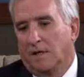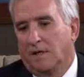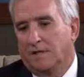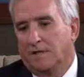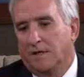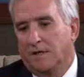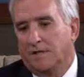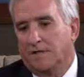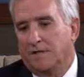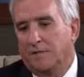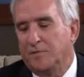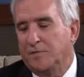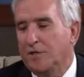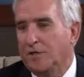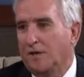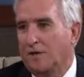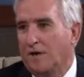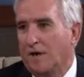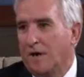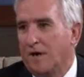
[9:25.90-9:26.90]
done some
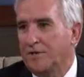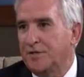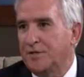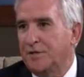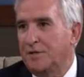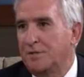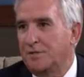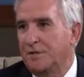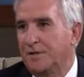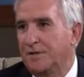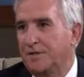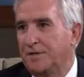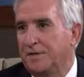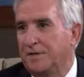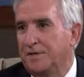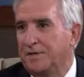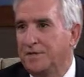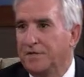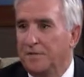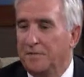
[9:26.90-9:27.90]
genealogical
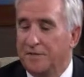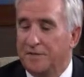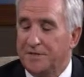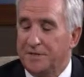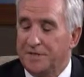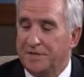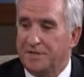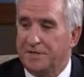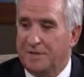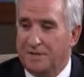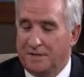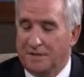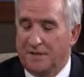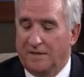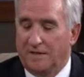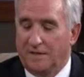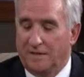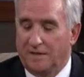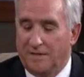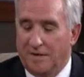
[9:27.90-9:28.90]
research. Some of
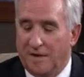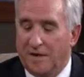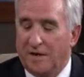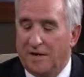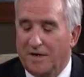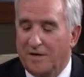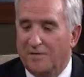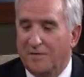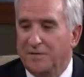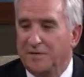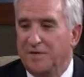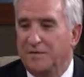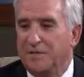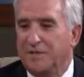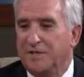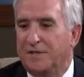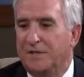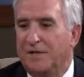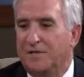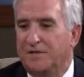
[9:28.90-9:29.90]
the archivists
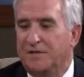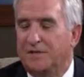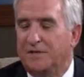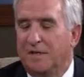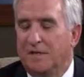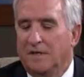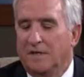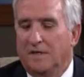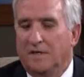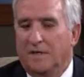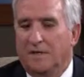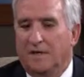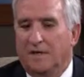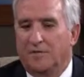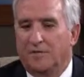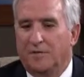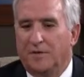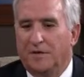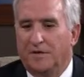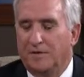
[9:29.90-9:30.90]
themselves
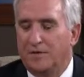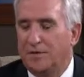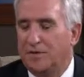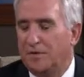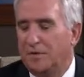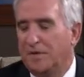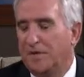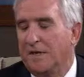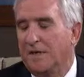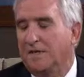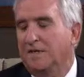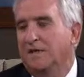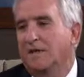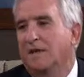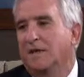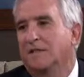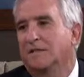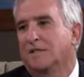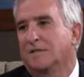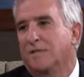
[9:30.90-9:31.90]
have written short
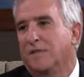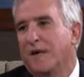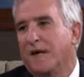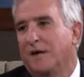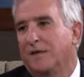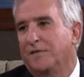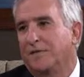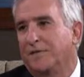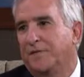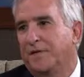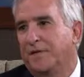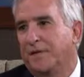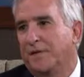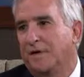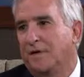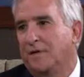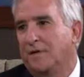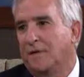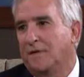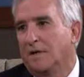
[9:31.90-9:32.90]
essays about
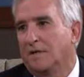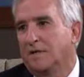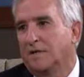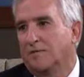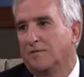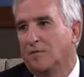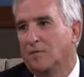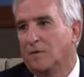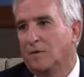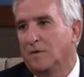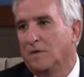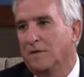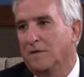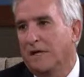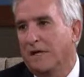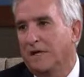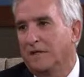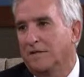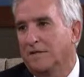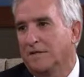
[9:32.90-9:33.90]
their Civil War
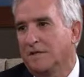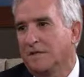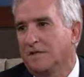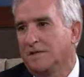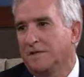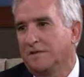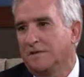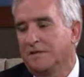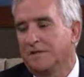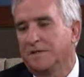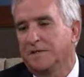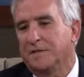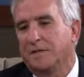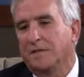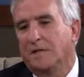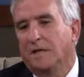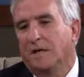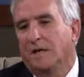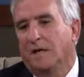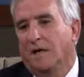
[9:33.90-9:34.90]
ancestors.
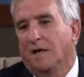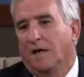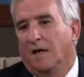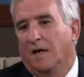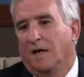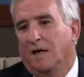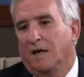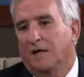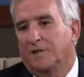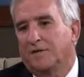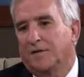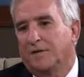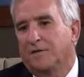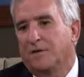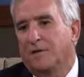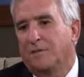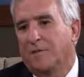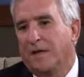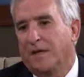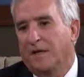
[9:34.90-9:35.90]
So
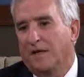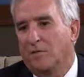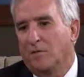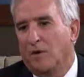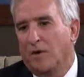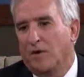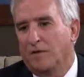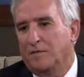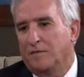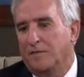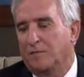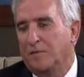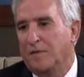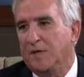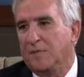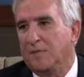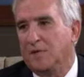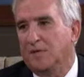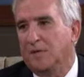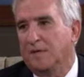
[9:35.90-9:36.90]
there are many ways that
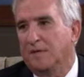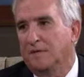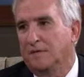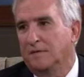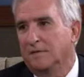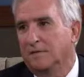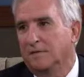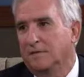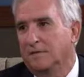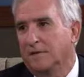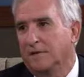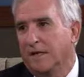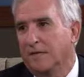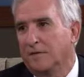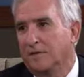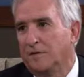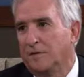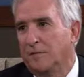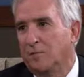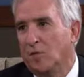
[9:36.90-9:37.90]
people can
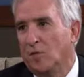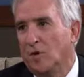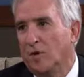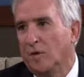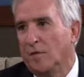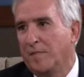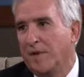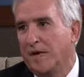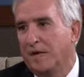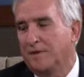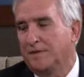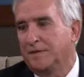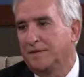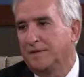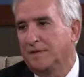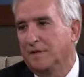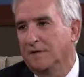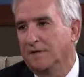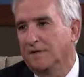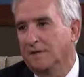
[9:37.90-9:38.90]
learn more
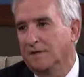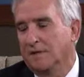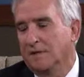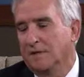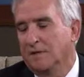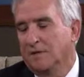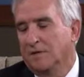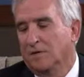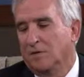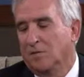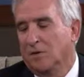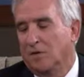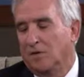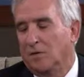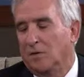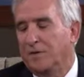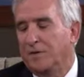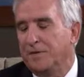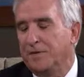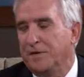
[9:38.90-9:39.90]
about what
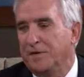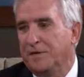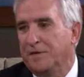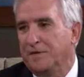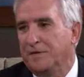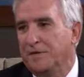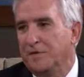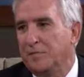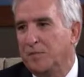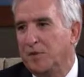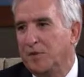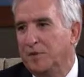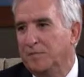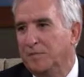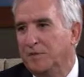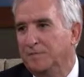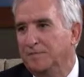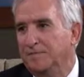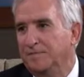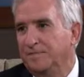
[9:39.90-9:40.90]
we're doing at the
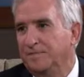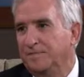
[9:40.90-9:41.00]
department.